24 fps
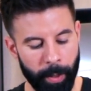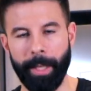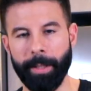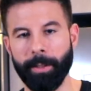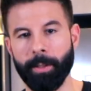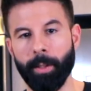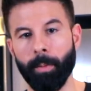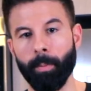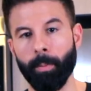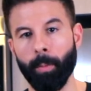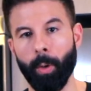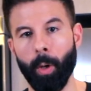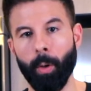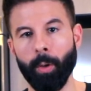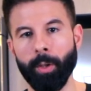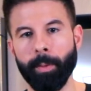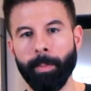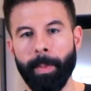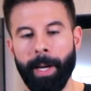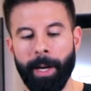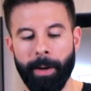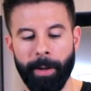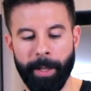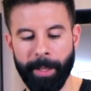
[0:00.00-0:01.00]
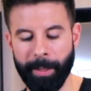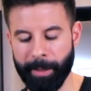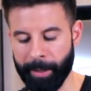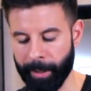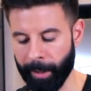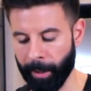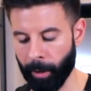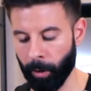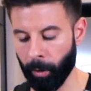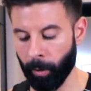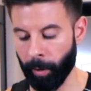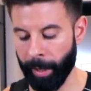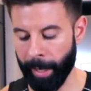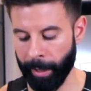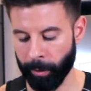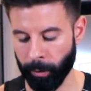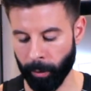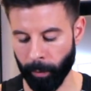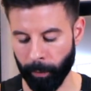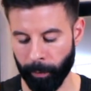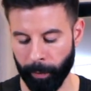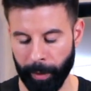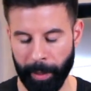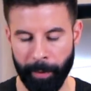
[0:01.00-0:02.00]
and some rosemary to get a little
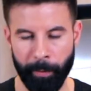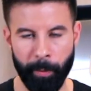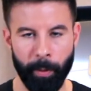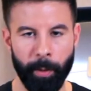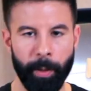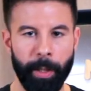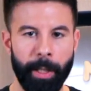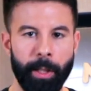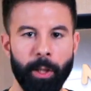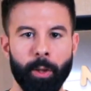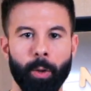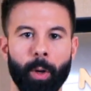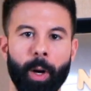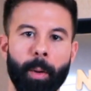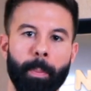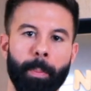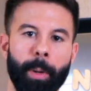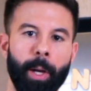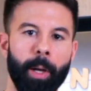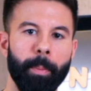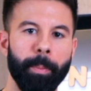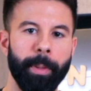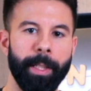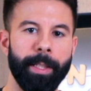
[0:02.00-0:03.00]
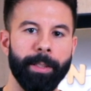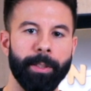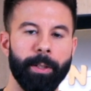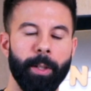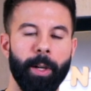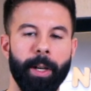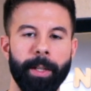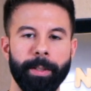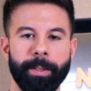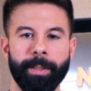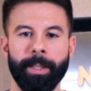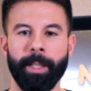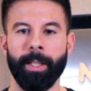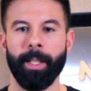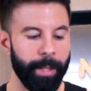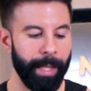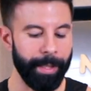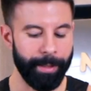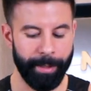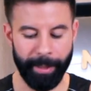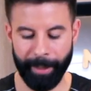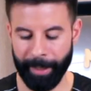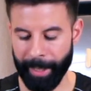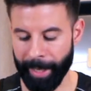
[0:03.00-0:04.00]
extra flavor into our pumpkin sauce.
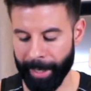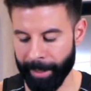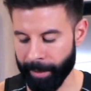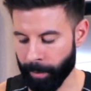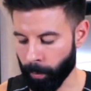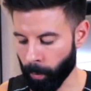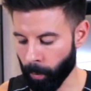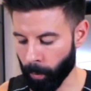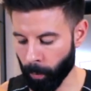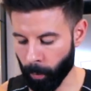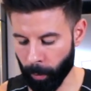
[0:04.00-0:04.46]
That's it, guys.